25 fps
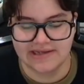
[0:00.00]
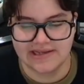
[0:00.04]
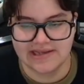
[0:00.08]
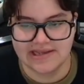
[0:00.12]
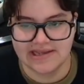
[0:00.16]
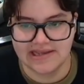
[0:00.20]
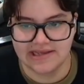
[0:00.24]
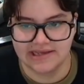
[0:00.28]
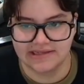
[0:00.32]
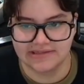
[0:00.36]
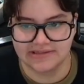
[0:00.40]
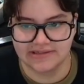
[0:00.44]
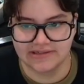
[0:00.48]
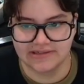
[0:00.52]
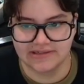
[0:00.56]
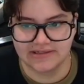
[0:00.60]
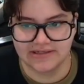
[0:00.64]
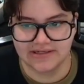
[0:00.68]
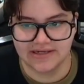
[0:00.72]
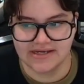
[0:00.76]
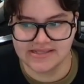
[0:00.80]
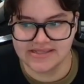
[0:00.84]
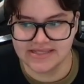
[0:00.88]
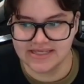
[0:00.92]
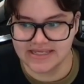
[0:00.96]
And
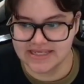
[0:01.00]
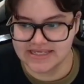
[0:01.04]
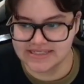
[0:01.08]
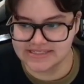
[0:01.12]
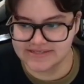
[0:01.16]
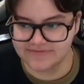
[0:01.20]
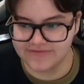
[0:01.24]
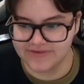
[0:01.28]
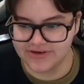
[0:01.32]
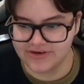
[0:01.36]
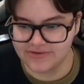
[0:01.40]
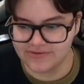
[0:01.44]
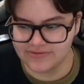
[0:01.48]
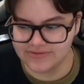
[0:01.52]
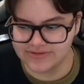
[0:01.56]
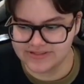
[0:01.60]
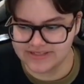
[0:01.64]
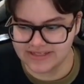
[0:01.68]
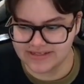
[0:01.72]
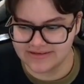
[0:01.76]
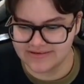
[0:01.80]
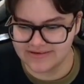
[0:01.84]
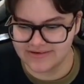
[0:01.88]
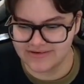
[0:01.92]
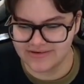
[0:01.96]
I think he has a video, it's
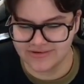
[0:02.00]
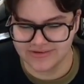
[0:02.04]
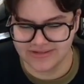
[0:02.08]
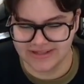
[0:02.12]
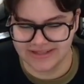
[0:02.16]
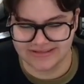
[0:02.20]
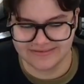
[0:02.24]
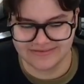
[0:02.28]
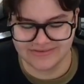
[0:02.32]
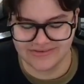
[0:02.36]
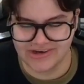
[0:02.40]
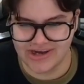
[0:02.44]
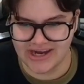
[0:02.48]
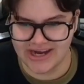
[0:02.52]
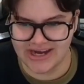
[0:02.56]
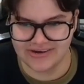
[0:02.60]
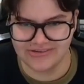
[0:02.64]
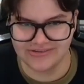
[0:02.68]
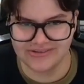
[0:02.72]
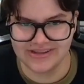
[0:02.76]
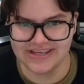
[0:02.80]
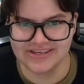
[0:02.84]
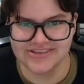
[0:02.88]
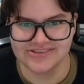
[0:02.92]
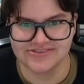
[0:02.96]
like called like
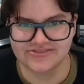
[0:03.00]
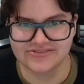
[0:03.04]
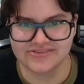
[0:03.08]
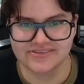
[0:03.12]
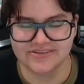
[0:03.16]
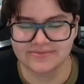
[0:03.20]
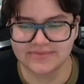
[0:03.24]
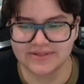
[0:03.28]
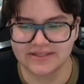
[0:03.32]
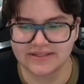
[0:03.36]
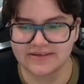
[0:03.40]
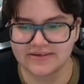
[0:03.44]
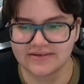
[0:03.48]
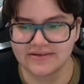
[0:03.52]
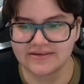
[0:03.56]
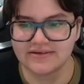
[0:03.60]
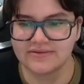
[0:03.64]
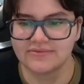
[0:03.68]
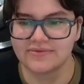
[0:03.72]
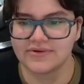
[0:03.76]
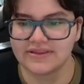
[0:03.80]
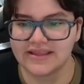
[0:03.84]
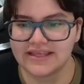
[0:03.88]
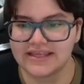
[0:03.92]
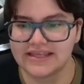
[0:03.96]
triangulation or something,
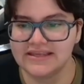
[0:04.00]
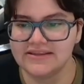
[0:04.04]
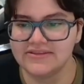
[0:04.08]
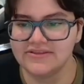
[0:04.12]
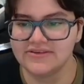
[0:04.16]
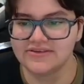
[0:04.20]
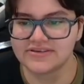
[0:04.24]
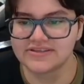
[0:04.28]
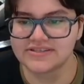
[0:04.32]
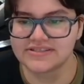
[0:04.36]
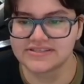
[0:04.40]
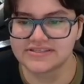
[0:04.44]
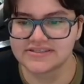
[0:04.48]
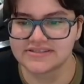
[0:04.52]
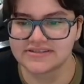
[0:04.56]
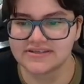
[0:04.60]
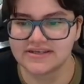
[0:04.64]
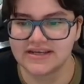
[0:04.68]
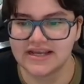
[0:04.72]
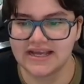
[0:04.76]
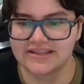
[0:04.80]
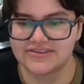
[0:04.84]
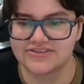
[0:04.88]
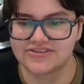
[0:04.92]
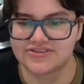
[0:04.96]
where like he looks
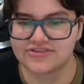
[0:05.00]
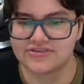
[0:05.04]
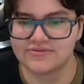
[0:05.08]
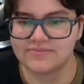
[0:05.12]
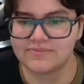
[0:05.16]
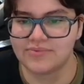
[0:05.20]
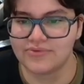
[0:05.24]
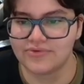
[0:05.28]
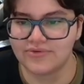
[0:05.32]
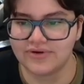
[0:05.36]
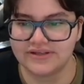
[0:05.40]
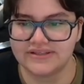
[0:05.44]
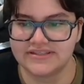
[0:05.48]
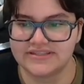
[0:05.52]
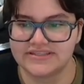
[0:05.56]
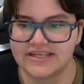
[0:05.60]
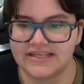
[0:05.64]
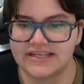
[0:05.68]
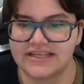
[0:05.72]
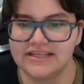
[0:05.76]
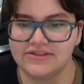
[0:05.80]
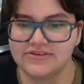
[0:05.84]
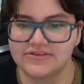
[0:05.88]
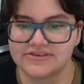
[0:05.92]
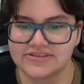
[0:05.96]
at certain points and
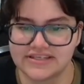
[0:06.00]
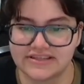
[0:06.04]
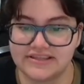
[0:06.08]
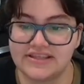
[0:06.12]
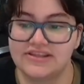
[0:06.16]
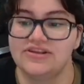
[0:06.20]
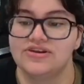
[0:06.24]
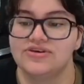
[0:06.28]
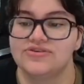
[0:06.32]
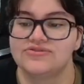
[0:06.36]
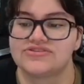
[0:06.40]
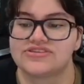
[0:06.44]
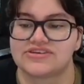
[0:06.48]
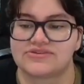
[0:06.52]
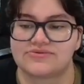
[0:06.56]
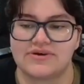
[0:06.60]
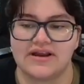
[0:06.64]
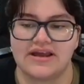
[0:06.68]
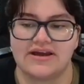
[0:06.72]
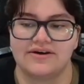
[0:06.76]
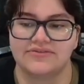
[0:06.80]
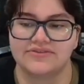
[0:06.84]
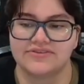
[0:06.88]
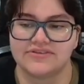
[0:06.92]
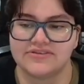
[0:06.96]
he looks at the notes
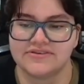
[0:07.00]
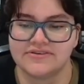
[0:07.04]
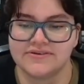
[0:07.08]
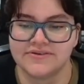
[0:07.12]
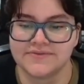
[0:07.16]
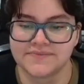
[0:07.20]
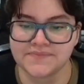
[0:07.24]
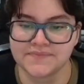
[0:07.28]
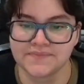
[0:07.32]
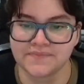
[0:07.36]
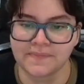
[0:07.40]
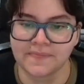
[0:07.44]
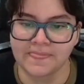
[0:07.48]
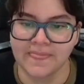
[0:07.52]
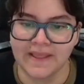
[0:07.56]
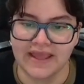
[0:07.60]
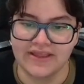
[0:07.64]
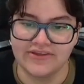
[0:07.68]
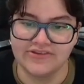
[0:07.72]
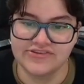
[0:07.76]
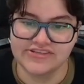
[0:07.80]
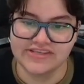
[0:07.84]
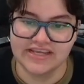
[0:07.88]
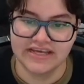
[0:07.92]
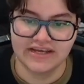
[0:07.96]
around, and
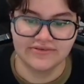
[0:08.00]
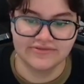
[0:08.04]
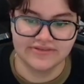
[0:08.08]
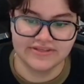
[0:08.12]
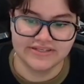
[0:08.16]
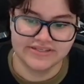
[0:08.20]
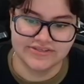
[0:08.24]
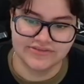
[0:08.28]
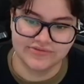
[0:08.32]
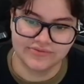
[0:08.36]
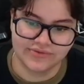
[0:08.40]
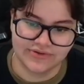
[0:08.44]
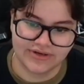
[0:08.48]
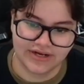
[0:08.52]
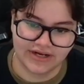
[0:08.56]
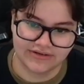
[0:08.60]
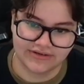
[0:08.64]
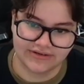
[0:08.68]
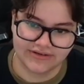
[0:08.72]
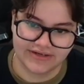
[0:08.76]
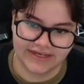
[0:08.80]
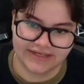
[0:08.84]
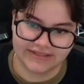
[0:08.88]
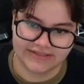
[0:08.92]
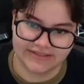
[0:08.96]
you see how these two are not
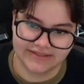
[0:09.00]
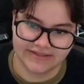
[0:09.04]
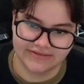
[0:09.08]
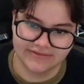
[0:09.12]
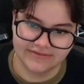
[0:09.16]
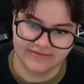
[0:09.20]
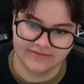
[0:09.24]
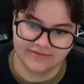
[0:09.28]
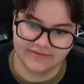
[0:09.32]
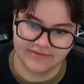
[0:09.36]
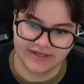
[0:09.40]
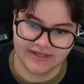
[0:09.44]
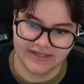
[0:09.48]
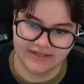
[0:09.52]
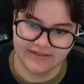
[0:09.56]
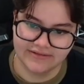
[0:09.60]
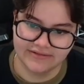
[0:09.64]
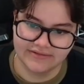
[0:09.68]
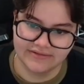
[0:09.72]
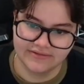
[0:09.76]
connected, right?